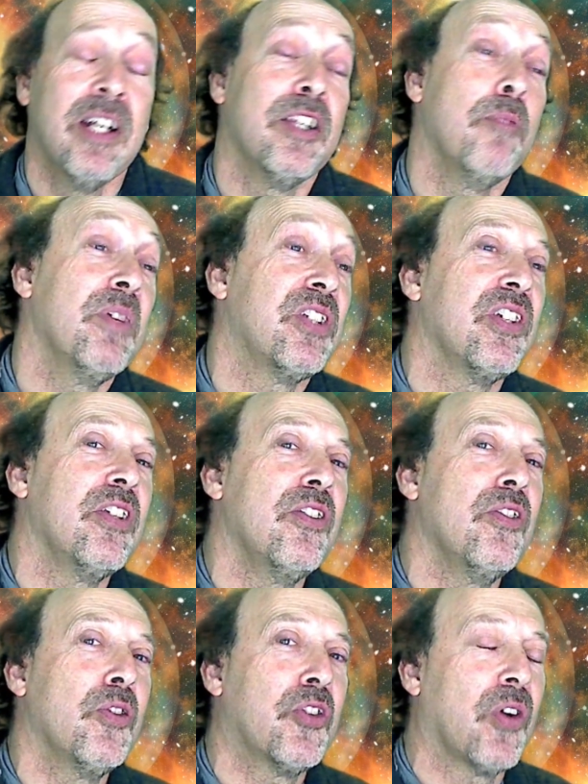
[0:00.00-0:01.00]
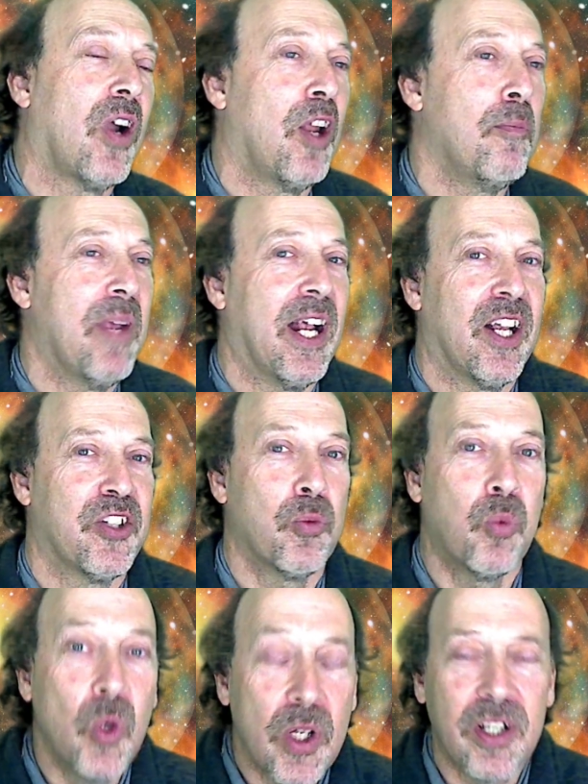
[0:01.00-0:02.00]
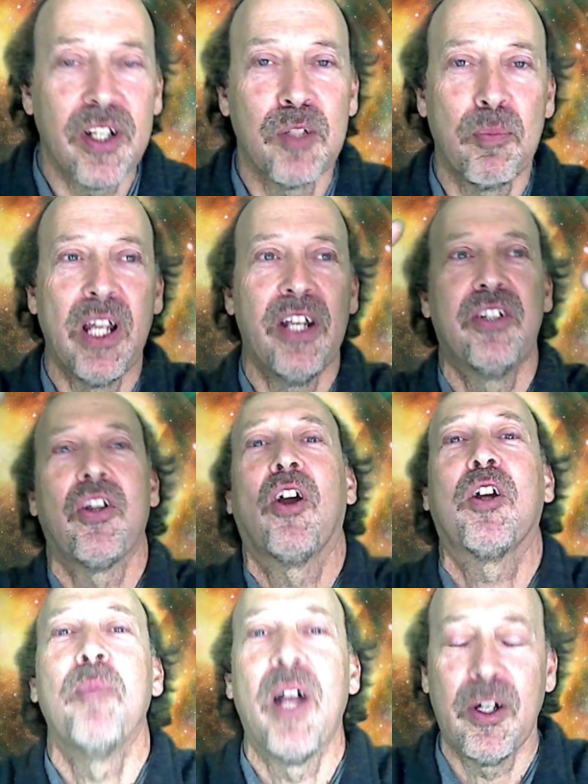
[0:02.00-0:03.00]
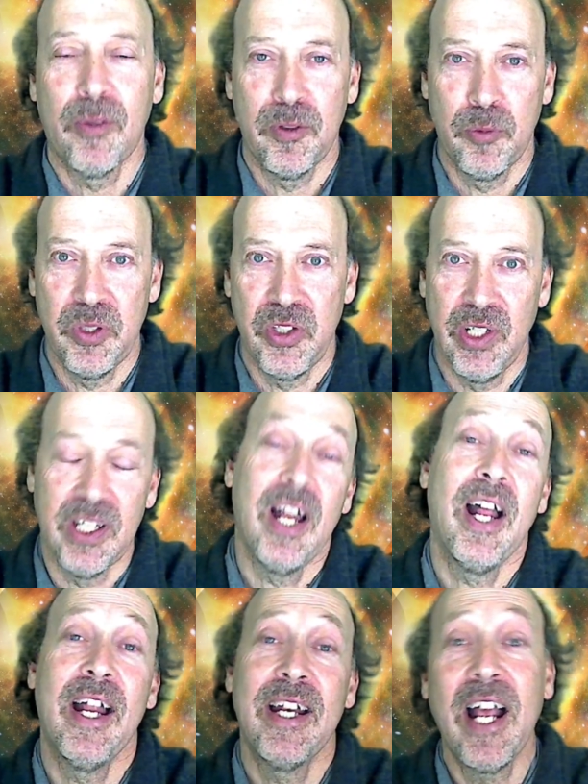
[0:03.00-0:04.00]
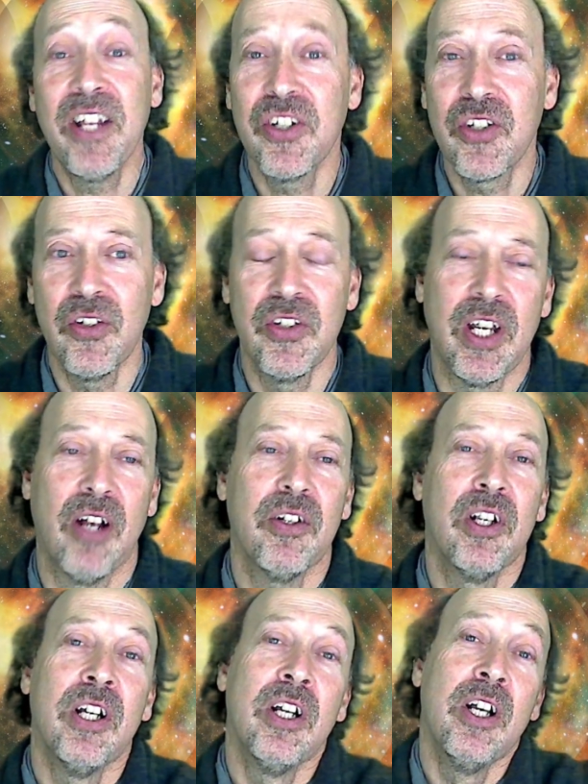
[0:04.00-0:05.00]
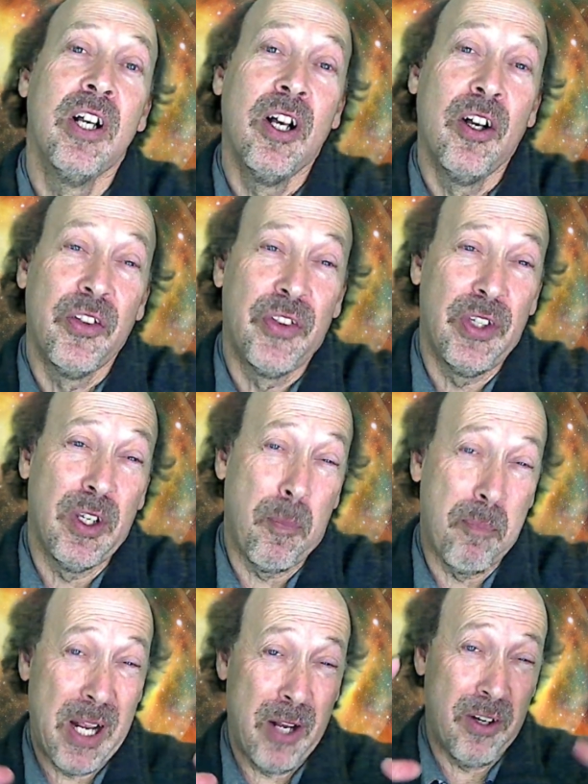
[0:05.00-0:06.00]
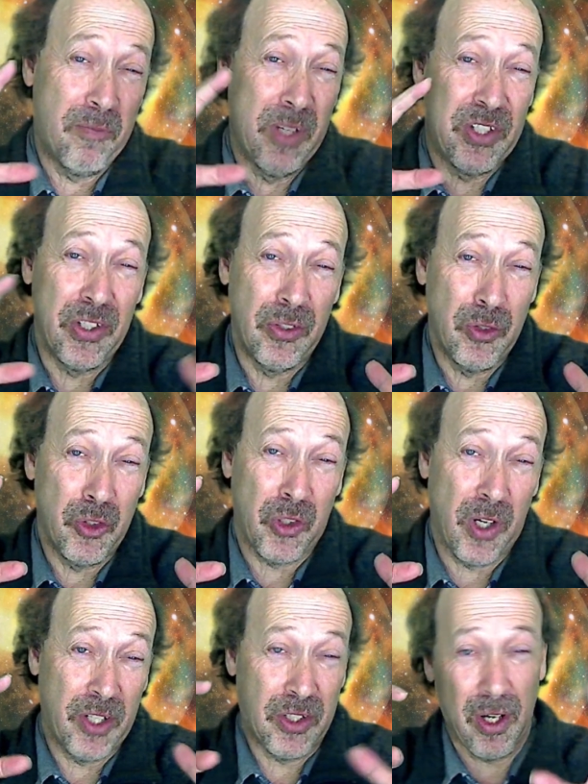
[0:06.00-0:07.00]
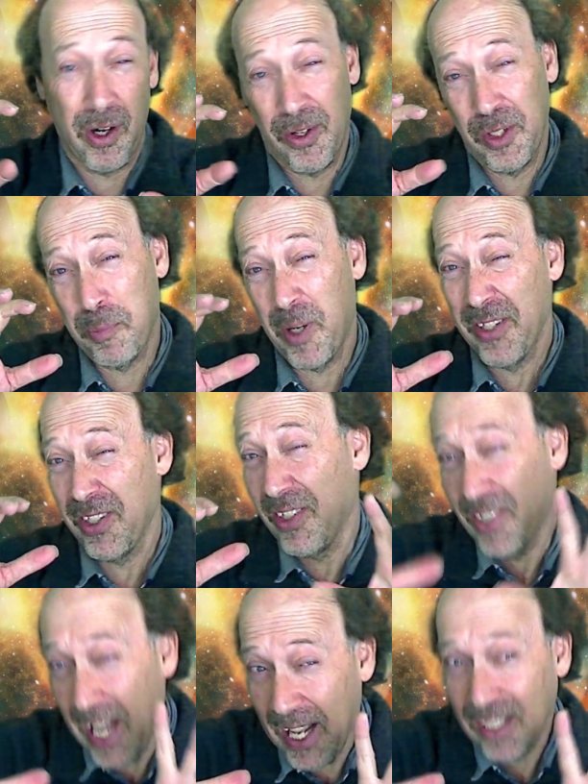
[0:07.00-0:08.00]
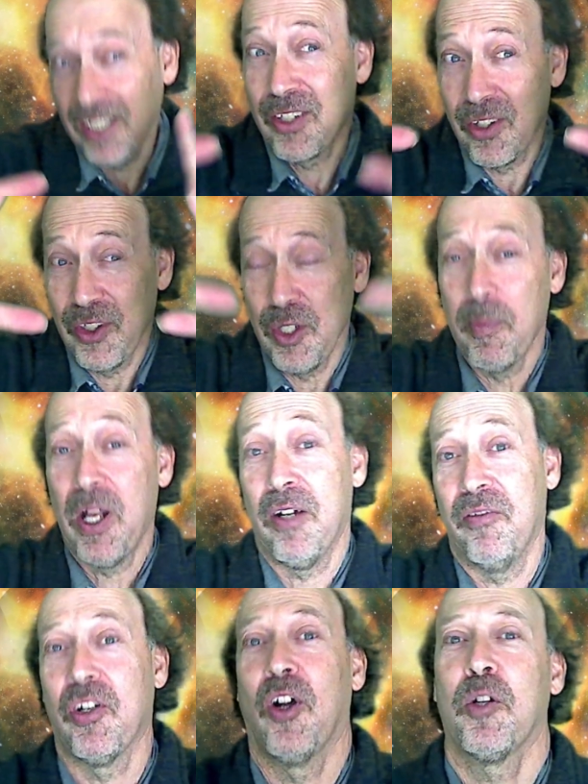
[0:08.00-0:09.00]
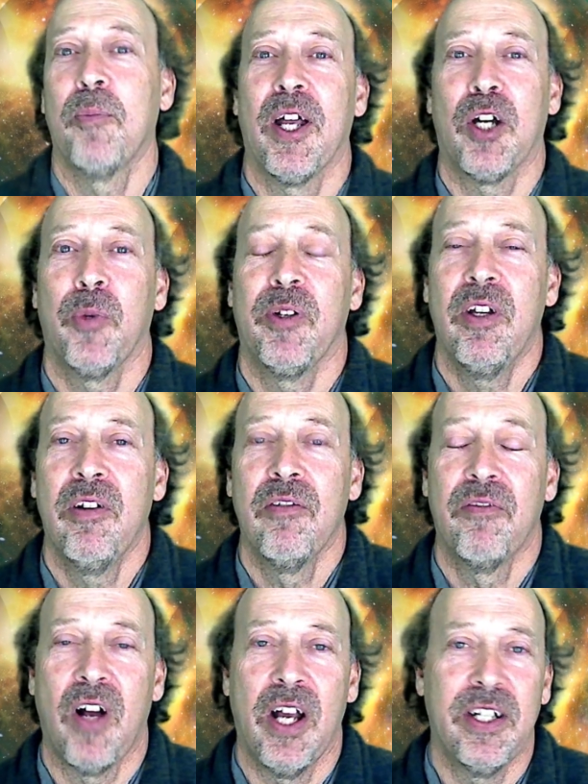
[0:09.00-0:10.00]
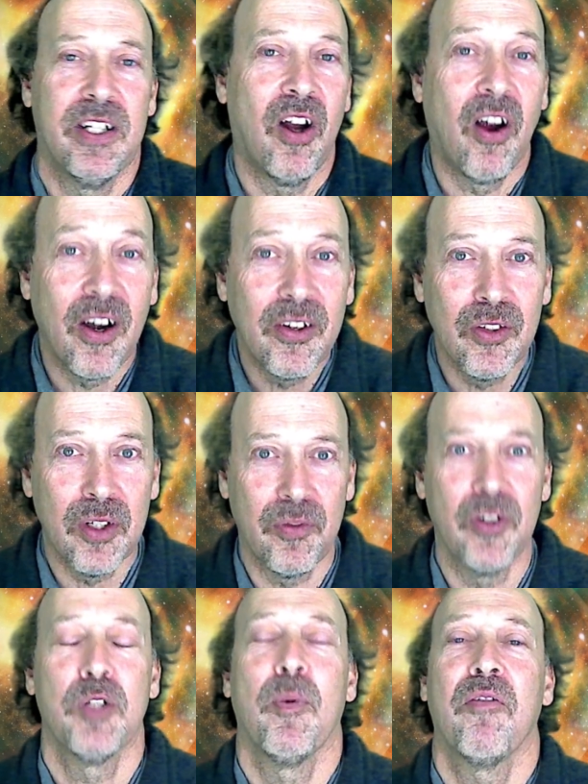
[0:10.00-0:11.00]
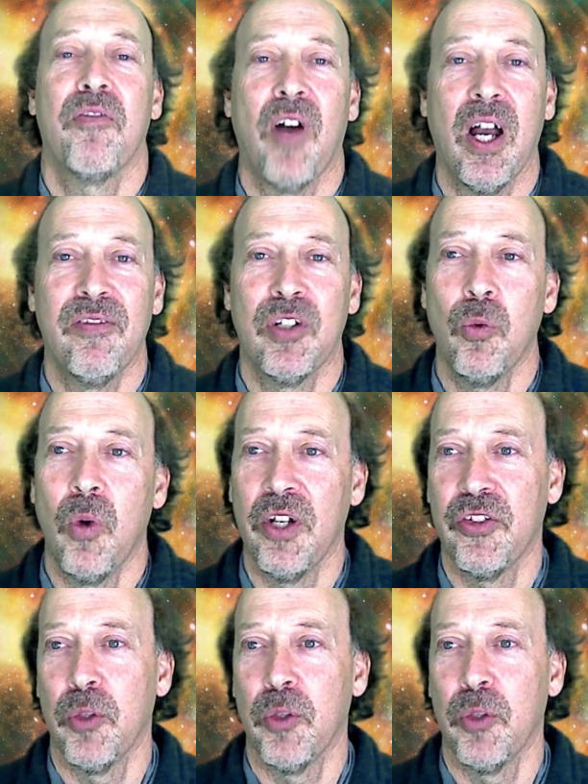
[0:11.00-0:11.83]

The missing neutron mass would explain dark matter as we see it. And as it turns out, the amount of missing neutrons corresponds exactly to the amount of dark matter we find in our universe, about 5 to 1.